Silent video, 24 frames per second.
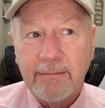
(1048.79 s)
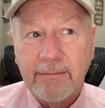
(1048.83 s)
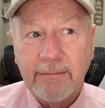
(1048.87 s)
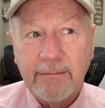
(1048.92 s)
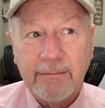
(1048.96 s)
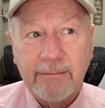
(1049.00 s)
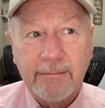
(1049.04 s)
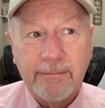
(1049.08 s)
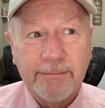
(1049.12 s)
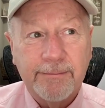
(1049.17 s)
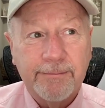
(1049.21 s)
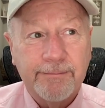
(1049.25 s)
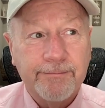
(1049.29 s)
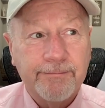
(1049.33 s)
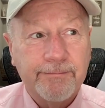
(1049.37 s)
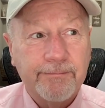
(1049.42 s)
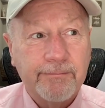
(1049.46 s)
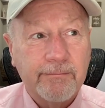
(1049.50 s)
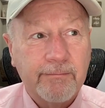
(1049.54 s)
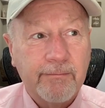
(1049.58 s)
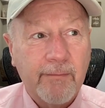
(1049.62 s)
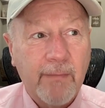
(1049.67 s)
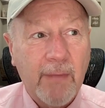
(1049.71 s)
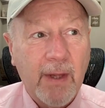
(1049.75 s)
mm,
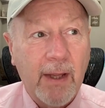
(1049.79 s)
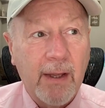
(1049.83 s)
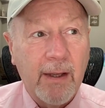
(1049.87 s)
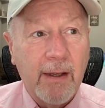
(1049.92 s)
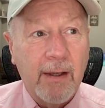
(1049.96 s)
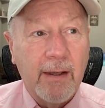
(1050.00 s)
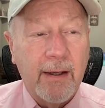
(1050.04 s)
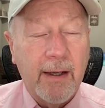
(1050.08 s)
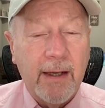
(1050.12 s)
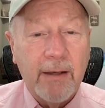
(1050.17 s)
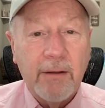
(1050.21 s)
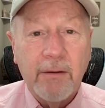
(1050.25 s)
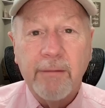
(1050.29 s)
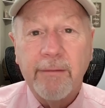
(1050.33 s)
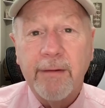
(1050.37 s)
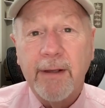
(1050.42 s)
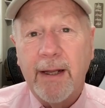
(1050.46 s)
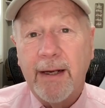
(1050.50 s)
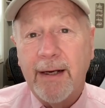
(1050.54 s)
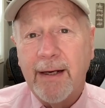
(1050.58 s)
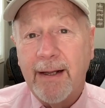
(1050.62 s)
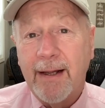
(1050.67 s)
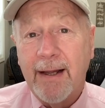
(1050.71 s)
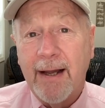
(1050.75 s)
I don't really
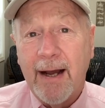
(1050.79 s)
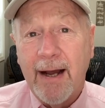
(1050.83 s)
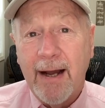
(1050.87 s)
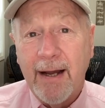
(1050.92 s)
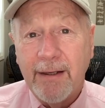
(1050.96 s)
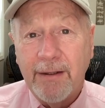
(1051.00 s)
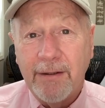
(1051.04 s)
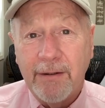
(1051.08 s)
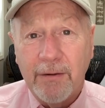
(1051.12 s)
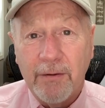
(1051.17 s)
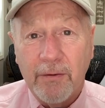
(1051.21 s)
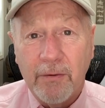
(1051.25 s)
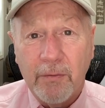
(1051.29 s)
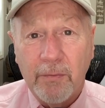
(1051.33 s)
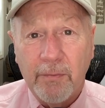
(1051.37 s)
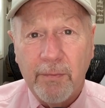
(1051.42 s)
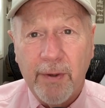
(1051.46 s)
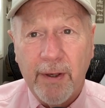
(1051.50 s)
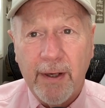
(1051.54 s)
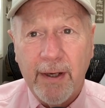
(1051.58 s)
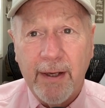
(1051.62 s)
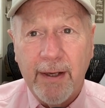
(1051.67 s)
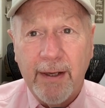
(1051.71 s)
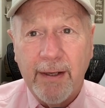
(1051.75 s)
let it guide you,
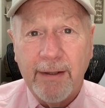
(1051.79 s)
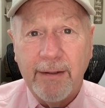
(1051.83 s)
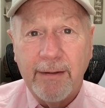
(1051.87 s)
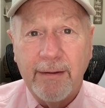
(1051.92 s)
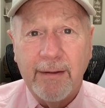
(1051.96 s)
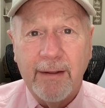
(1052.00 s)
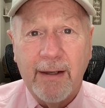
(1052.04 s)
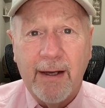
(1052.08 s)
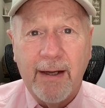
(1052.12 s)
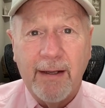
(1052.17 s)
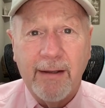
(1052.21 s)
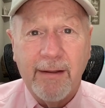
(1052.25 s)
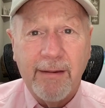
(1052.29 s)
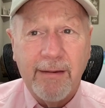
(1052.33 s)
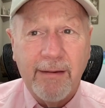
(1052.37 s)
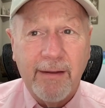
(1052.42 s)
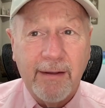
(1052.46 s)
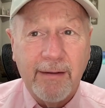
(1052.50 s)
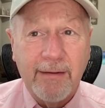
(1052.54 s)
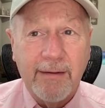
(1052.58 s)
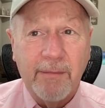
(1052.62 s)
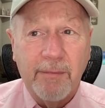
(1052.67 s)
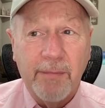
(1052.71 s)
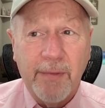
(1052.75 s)
but I
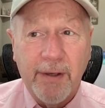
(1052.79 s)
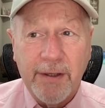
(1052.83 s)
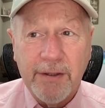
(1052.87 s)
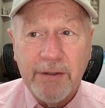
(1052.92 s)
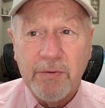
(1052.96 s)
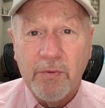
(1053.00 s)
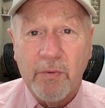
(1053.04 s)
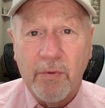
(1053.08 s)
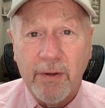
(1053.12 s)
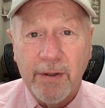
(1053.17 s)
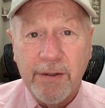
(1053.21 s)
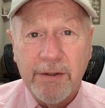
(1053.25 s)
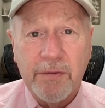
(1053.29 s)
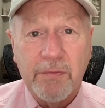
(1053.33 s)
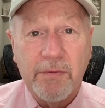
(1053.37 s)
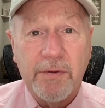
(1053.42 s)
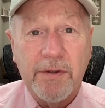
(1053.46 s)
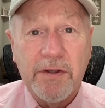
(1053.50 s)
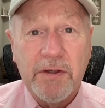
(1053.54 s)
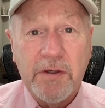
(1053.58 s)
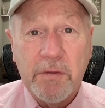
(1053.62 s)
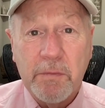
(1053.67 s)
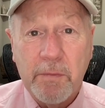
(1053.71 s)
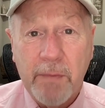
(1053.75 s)
think the biggest word is
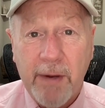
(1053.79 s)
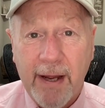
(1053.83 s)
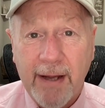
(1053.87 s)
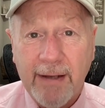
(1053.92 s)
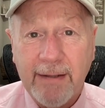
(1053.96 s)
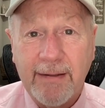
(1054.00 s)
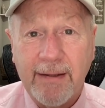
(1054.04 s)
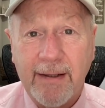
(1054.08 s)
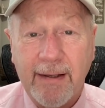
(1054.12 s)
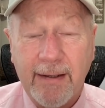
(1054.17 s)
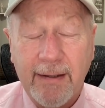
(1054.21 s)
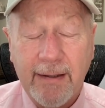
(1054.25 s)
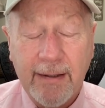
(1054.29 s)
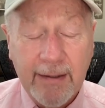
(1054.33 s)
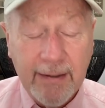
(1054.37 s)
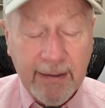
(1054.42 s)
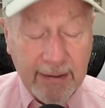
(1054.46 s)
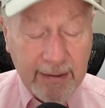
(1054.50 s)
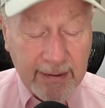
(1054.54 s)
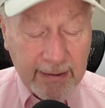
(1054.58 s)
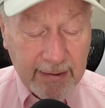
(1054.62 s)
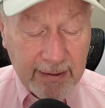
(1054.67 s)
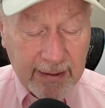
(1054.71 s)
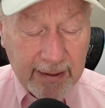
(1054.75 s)
respect it.
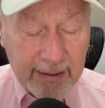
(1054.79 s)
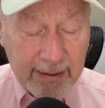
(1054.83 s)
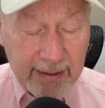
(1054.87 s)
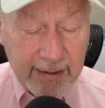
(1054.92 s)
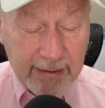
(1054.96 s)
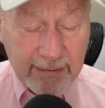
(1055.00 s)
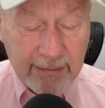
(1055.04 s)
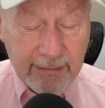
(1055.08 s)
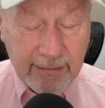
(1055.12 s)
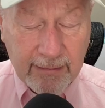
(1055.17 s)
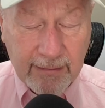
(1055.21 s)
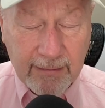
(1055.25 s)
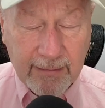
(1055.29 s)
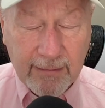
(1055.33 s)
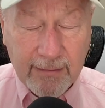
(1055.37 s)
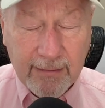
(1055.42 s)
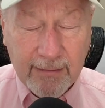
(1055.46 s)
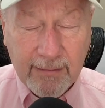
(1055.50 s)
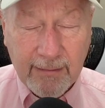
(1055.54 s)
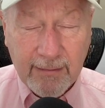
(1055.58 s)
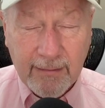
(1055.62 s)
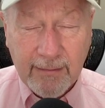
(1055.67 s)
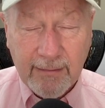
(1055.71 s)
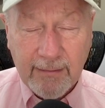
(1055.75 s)
And
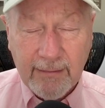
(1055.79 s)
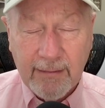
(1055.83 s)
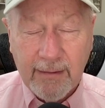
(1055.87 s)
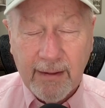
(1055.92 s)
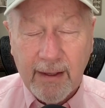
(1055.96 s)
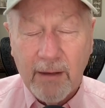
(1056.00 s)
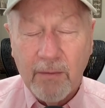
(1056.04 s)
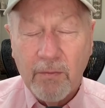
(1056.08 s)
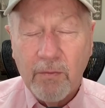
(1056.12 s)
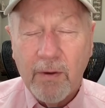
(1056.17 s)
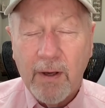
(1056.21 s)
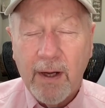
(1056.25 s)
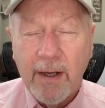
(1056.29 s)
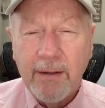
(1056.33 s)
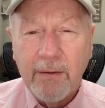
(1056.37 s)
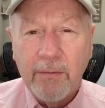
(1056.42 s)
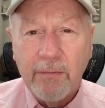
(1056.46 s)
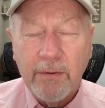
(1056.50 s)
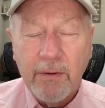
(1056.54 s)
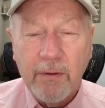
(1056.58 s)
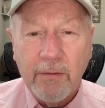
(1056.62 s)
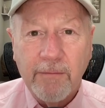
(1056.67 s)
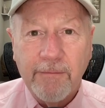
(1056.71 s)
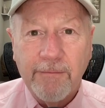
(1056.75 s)
I
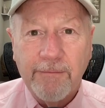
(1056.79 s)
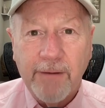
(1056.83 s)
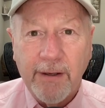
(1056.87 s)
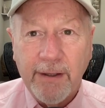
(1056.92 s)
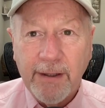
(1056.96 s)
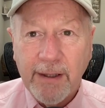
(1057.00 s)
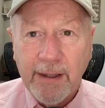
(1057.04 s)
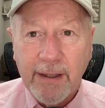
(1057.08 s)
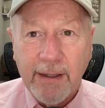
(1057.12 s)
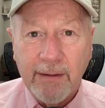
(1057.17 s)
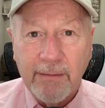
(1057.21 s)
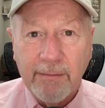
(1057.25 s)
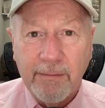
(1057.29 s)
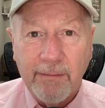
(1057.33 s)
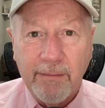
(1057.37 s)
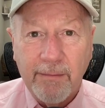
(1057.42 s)
don't know, fighting it